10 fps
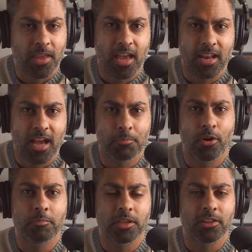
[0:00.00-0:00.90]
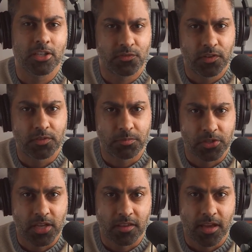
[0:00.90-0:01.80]
And I promptly lost
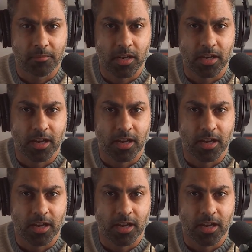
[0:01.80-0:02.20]
50% of that money.